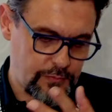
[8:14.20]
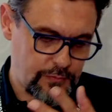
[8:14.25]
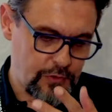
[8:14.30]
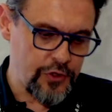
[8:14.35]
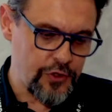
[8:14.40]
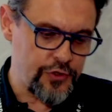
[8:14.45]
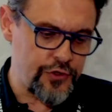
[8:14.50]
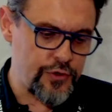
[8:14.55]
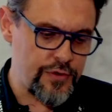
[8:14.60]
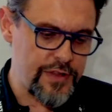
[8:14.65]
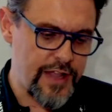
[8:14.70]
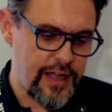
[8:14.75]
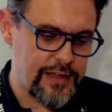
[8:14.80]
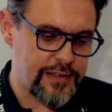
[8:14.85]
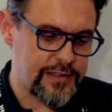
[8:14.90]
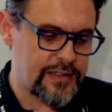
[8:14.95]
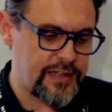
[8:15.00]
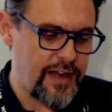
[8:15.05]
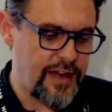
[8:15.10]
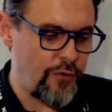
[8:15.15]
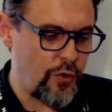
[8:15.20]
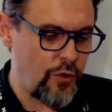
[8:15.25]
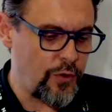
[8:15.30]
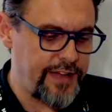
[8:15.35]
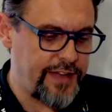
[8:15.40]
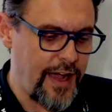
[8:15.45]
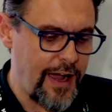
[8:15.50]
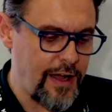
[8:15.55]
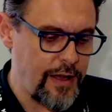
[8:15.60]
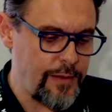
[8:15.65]
do that several
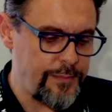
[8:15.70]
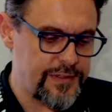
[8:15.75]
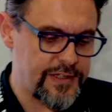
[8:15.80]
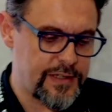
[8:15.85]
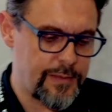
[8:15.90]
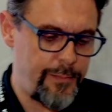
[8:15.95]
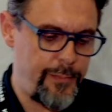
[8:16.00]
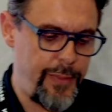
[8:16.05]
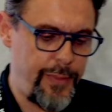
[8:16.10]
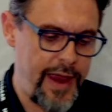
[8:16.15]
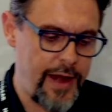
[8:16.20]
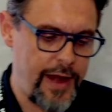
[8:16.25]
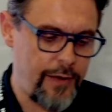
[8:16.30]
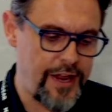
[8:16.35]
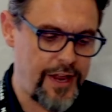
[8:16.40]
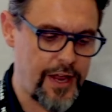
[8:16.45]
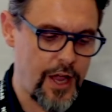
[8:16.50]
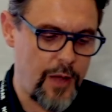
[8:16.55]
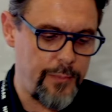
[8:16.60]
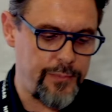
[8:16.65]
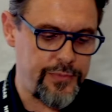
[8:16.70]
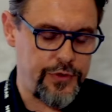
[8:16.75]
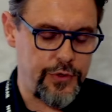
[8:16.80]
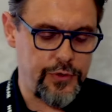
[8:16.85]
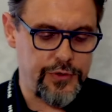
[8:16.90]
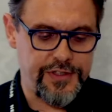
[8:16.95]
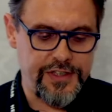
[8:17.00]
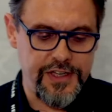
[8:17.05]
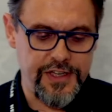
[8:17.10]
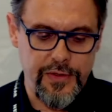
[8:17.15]
times, pairing up
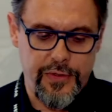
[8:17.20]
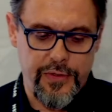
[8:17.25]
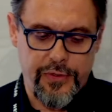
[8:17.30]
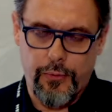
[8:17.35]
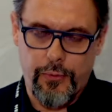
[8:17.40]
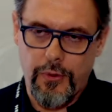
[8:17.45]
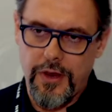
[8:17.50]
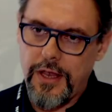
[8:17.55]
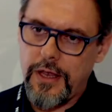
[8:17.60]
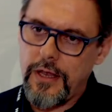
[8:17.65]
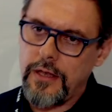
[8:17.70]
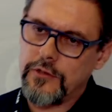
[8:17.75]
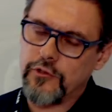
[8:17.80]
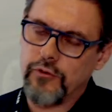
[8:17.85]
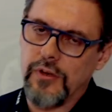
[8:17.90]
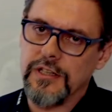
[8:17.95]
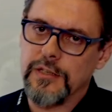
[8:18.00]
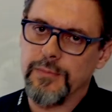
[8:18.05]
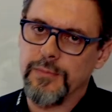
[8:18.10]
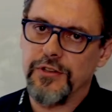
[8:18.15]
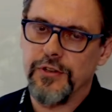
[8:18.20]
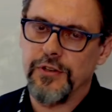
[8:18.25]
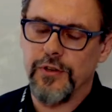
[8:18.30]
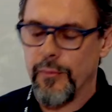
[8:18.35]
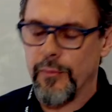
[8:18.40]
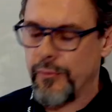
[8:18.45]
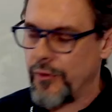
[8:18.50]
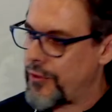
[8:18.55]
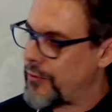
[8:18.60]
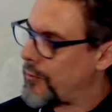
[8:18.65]
the T3, transmitter
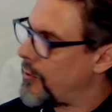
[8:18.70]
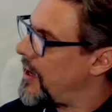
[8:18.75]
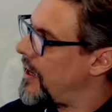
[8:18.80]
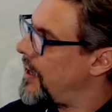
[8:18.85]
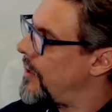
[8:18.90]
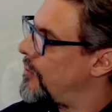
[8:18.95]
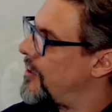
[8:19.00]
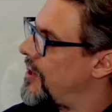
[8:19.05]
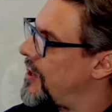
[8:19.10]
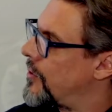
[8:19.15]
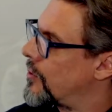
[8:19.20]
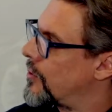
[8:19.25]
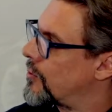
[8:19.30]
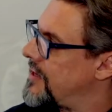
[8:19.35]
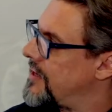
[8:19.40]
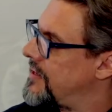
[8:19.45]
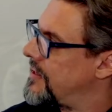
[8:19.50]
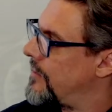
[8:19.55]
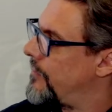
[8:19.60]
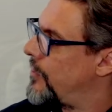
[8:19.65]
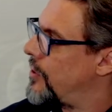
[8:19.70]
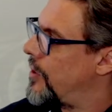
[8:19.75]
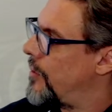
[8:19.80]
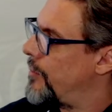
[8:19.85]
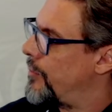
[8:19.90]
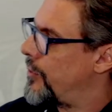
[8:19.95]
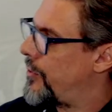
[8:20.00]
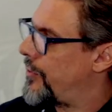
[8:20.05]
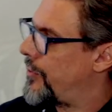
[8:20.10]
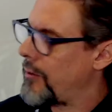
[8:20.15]
number 3, with the receiver
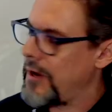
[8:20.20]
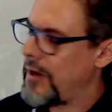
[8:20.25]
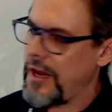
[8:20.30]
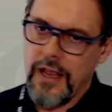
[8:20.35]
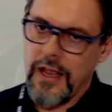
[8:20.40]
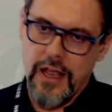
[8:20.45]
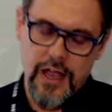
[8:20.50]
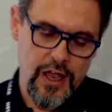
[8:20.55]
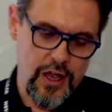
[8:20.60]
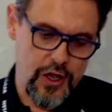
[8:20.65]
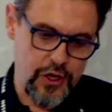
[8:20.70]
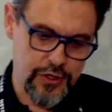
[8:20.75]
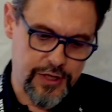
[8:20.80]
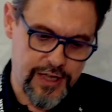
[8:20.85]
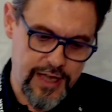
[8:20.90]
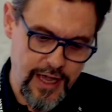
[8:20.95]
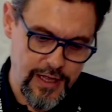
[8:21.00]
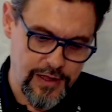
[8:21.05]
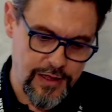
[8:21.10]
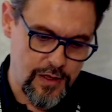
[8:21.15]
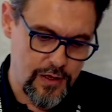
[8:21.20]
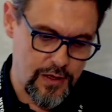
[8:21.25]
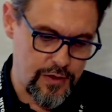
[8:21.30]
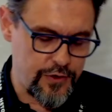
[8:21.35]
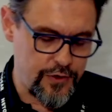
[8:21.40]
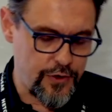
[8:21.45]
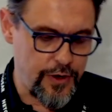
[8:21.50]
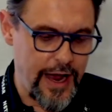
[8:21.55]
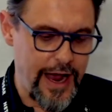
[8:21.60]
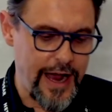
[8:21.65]
number 3. Again,
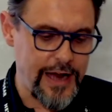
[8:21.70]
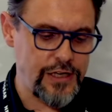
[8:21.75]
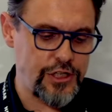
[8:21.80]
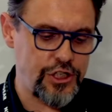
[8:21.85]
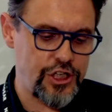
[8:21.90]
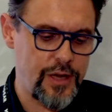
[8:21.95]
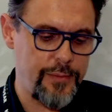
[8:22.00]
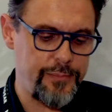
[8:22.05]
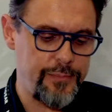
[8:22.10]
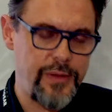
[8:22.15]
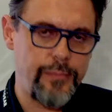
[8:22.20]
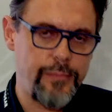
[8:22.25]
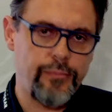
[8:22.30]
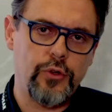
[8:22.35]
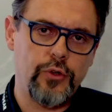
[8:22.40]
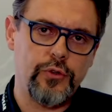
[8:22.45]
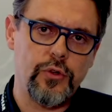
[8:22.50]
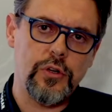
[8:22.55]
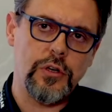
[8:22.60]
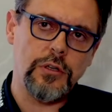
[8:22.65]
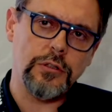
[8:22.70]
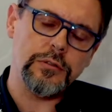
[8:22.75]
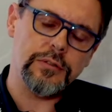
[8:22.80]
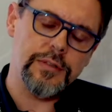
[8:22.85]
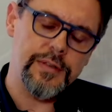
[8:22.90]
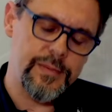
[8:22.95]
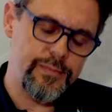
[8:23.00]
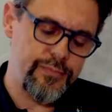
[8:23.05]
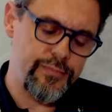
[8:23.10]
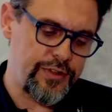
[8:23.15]
the IGMP protocol
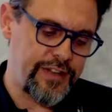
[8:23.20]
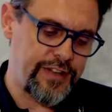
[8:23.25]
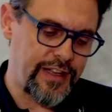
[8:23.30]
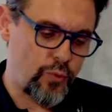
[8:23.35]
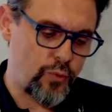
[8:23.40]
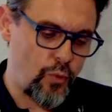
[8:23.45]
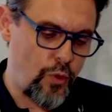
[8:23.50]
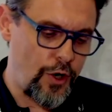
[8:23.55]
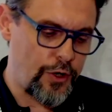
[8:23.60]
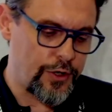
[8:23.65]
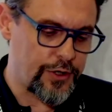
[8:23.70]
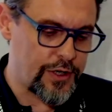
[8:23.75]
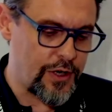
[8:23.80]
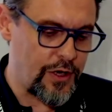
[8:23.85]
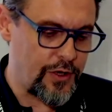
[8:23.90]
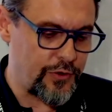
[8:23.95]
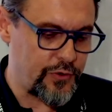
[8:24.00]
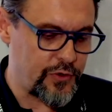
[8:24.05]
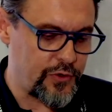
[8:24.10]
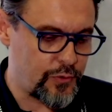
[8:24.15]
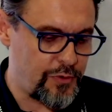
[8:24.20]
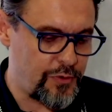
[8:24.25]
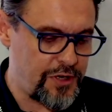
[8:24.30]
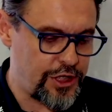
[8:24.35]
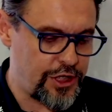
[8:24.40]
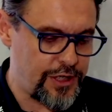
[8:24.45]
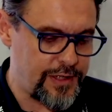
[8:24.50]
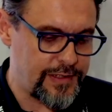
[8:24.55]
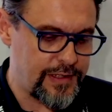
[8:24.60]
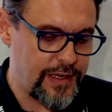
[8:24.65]
is put at work on the
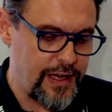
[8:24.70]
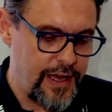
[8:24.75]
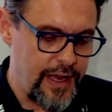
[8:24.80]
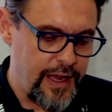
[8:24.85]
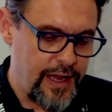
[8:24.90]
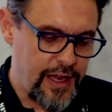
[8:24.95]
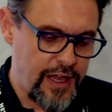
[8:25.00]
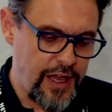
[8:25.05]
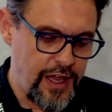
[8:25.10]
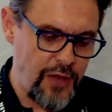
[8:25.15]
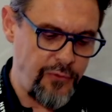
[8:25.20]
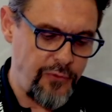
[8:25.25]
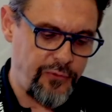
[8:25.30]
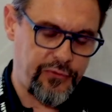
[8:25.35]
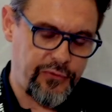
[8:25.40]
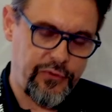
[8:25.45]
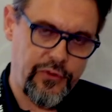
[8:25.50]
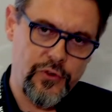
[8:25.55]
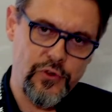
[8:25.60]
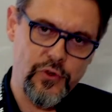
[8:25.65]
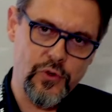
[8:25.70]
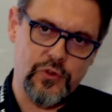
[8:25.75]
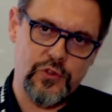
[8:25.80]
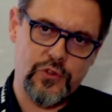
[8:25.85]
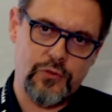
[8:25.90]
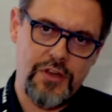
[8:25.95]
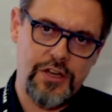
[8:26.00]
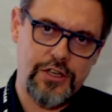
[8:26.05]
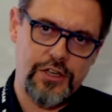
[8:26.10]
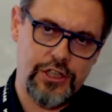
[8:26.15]
switches. If your
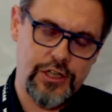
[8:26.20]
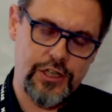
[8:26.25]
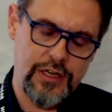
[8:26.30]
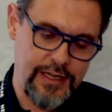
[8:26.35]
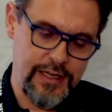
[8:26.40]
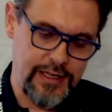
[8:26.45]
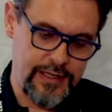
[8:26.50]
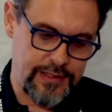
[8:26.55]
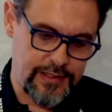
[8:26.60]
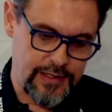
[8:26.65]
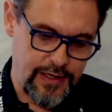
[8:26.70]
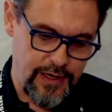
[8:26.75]
switch is